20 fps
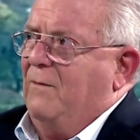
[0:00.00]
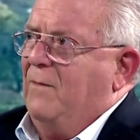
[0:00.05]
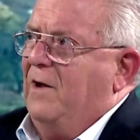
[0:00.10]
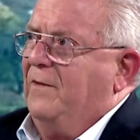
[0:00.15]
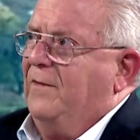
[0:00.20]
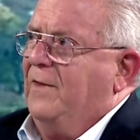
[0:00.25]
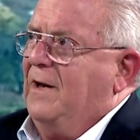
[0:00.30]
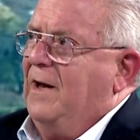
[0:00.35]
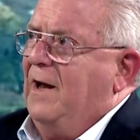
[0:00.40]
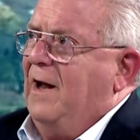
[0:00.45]
a
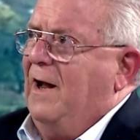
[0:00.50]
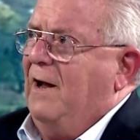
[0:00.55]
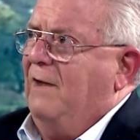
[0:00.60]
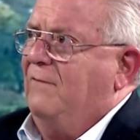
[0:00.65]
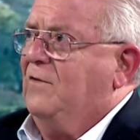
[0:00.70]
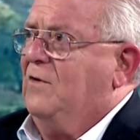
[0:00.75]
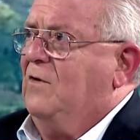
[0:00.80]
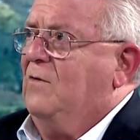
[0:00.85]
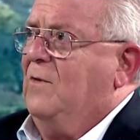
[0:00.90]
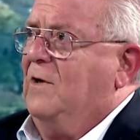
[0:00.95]
month and a
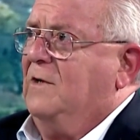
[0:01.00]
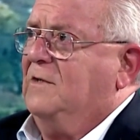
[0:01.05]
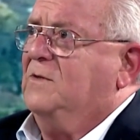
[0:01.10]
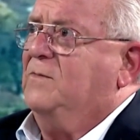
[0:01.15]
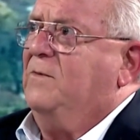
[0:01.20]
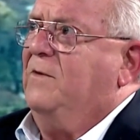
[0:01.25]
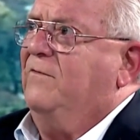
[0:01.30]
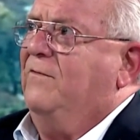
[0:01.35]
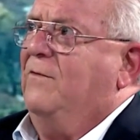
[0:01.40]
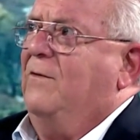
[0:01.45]
half, 2 months
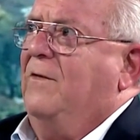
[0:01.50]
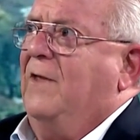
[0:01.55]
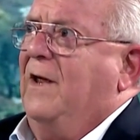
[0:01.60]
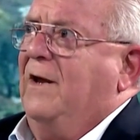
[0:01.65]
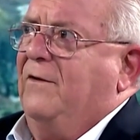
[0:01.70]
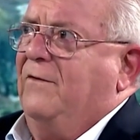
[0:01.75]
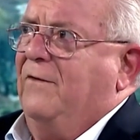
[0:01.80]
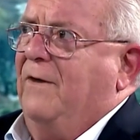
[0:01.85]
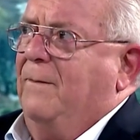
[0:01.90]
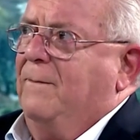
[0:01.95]
before
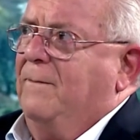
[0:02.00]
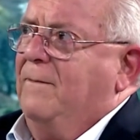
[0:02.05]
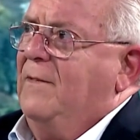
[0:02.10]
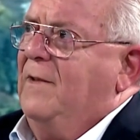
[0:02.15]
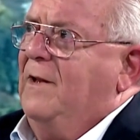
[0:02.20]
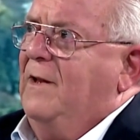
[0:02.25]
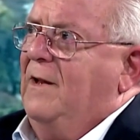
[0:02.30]
that trip,